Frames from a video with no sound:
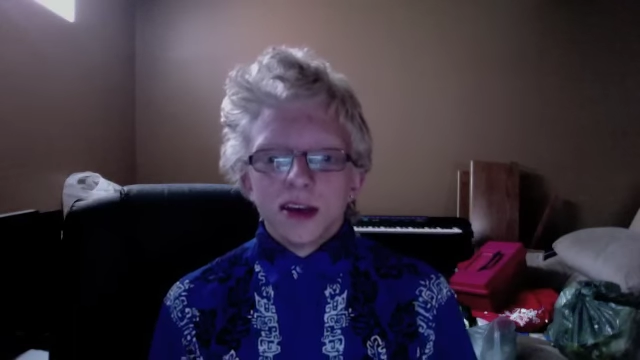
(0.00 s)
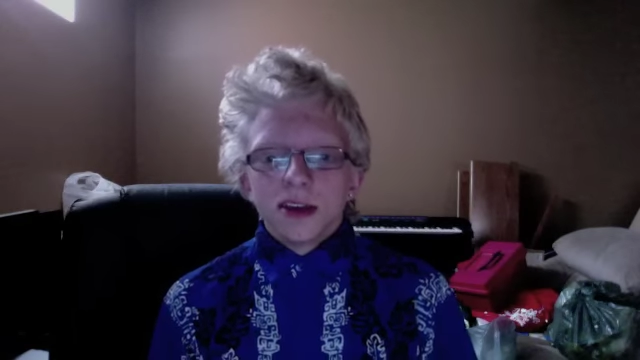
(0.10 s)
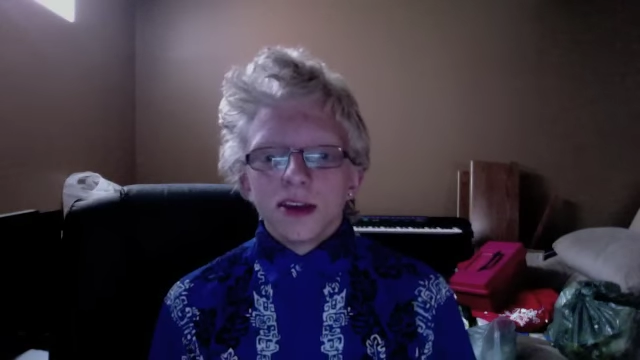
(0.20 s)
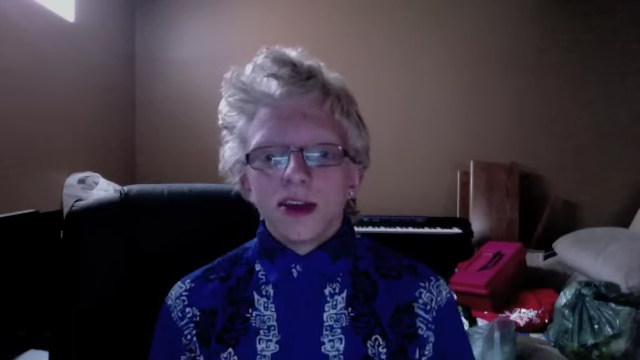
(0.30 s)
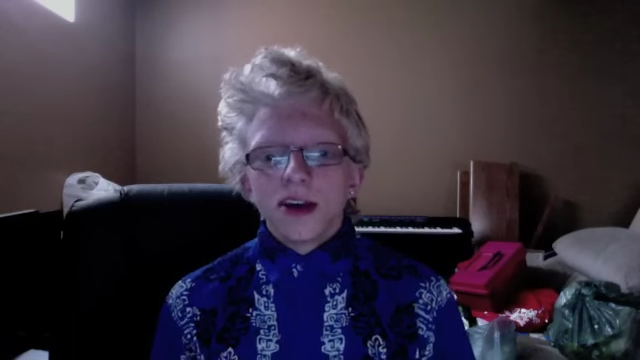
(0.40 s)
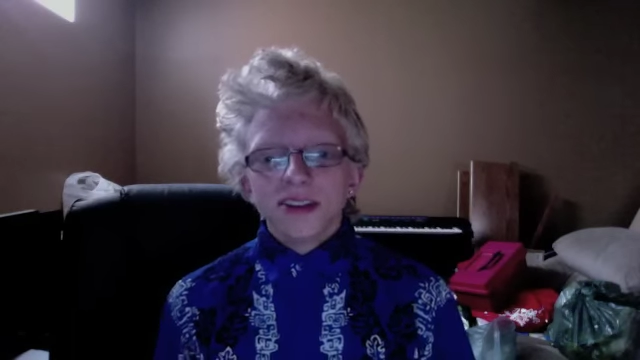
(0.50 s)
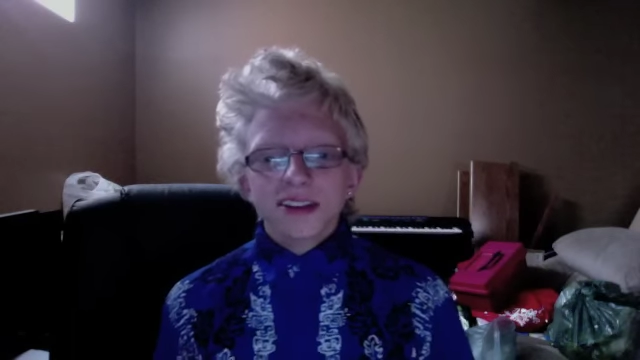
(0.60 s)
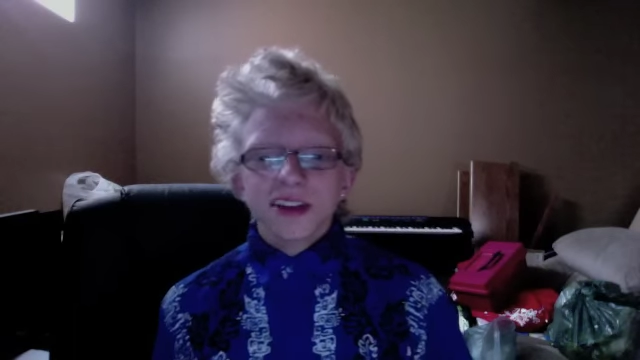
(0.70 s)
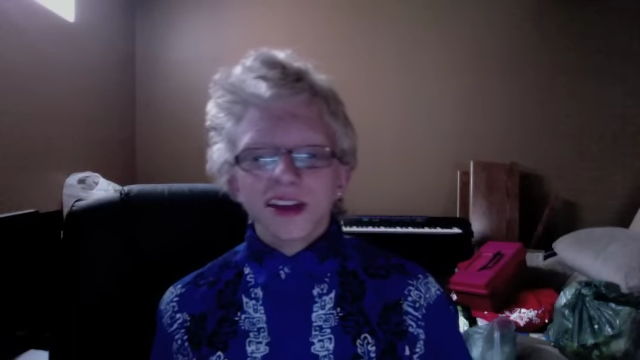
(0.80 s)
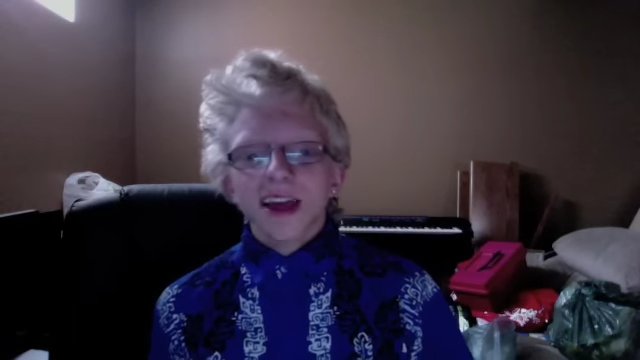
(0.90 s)
You
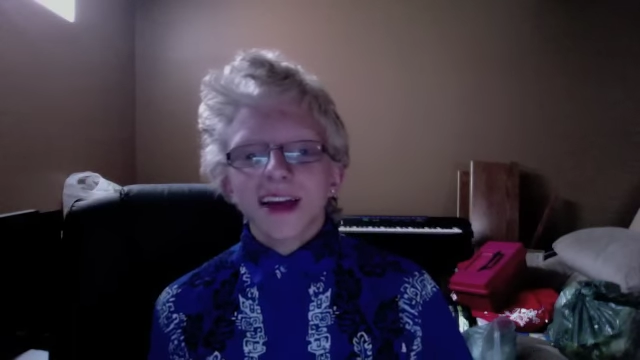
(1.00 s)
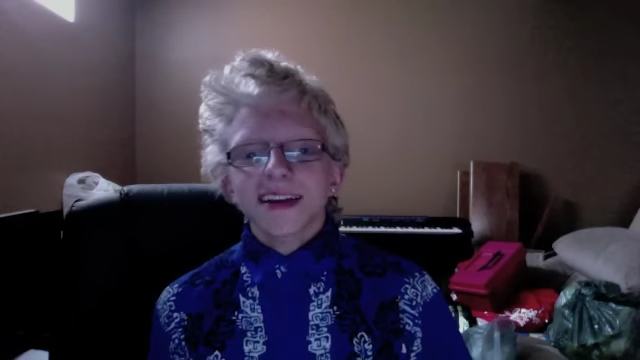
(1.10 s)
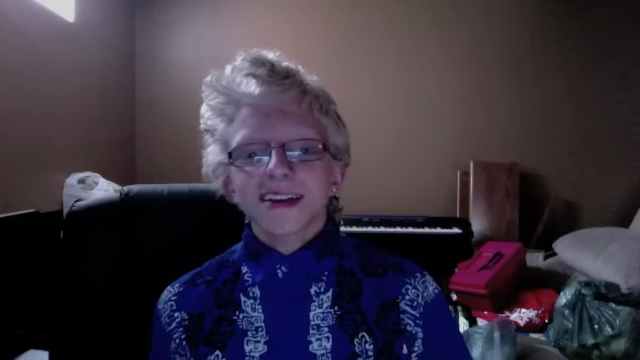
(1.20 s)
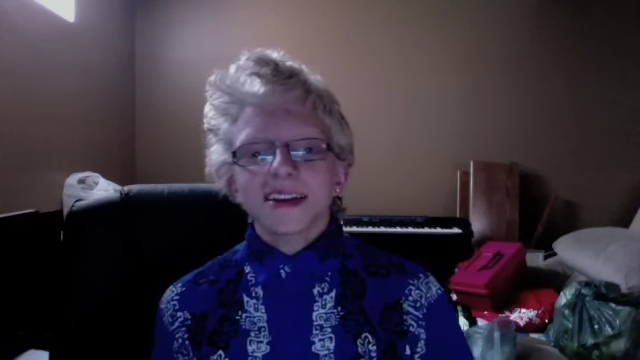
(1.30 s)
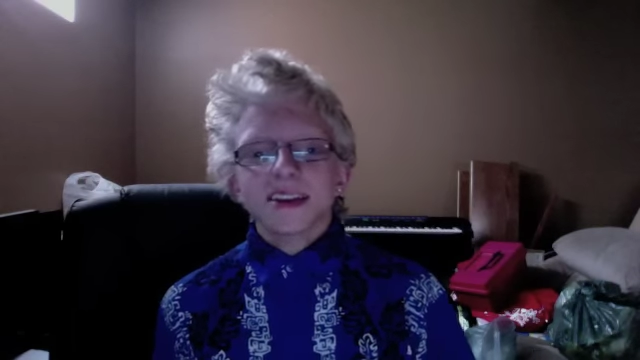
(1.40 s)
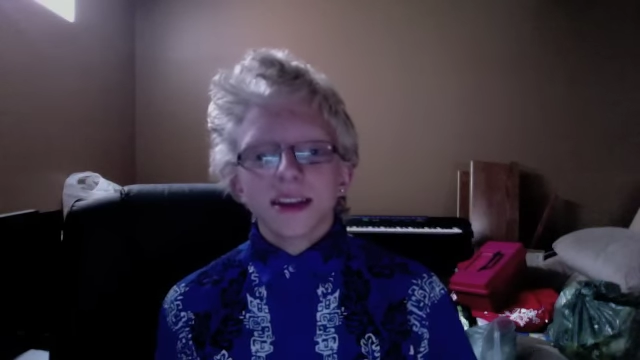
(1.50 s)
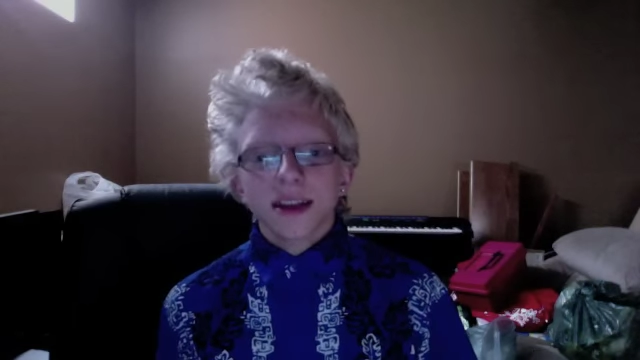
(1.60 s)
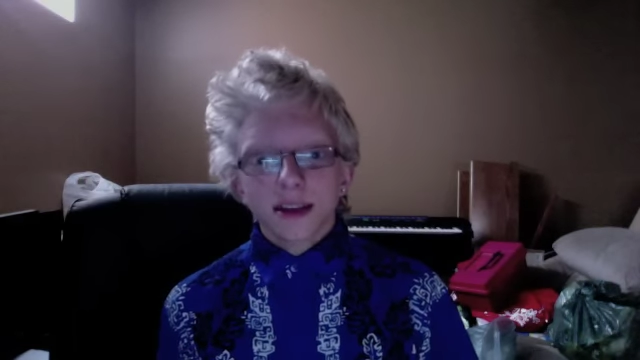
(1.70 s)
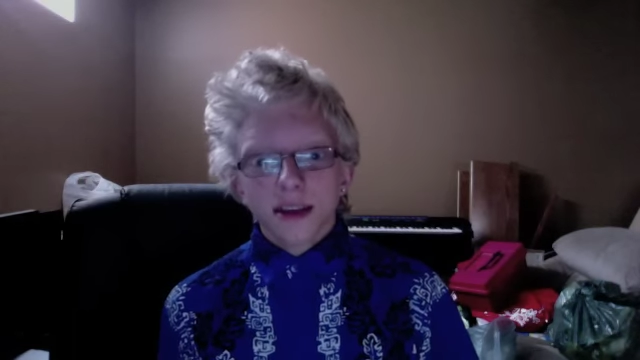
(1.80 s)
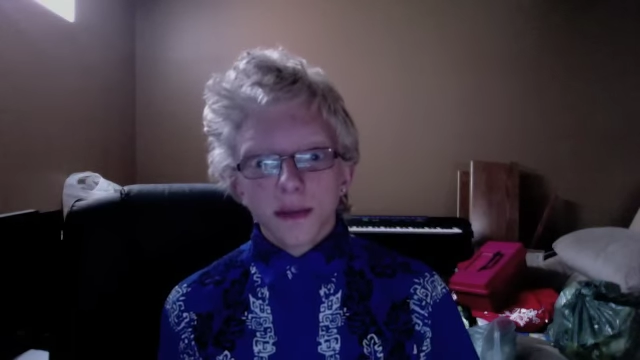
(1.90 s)
noticed that I
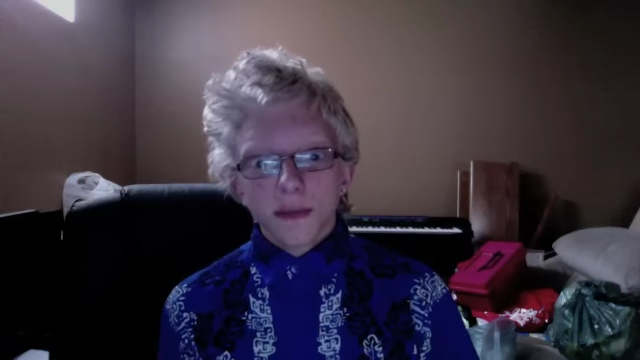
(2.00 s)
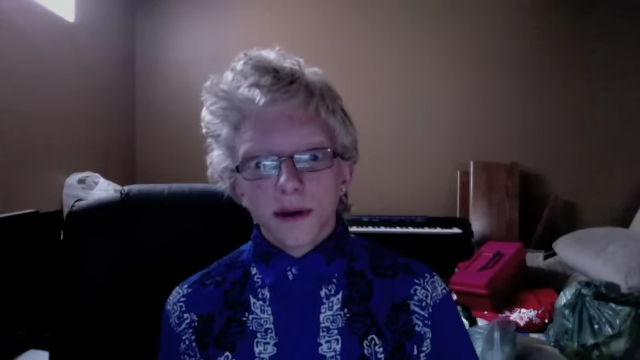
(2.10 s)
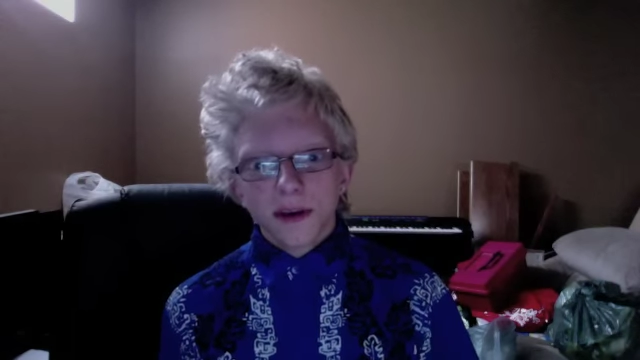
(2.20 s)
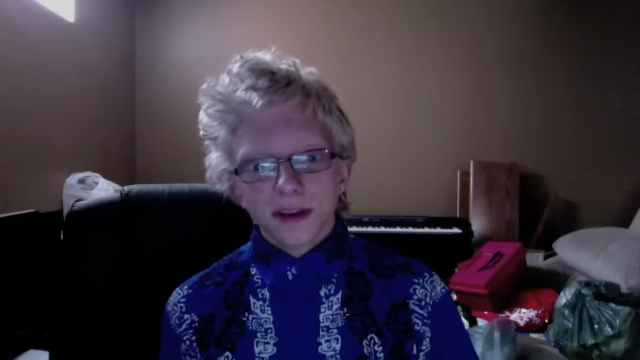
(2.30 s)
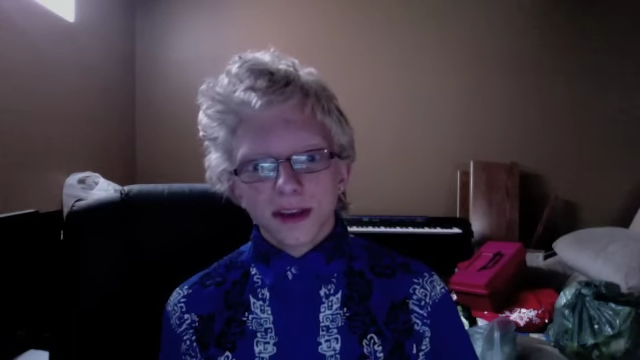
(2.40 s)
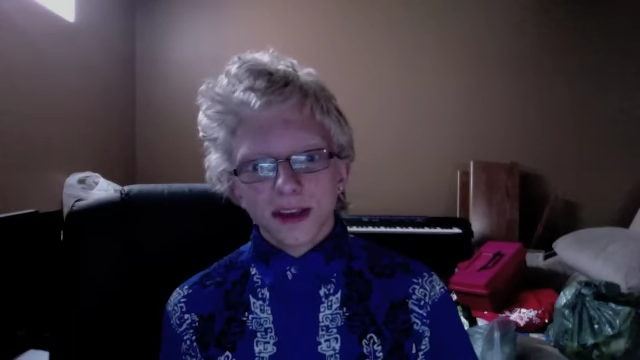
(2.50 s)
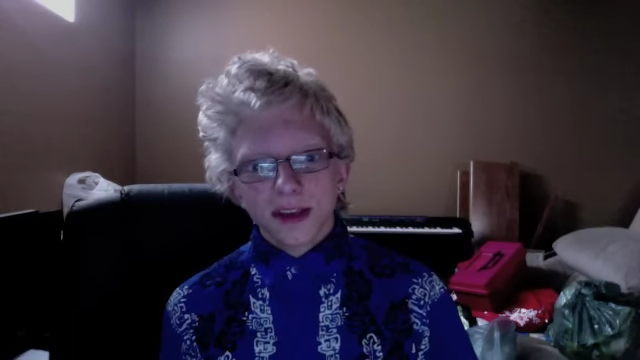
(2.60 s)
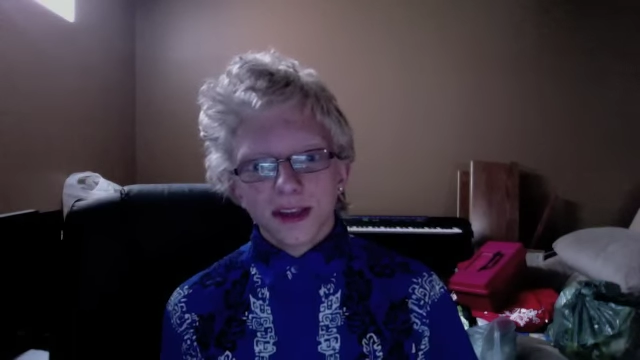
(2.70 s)
didn't uh, put uh,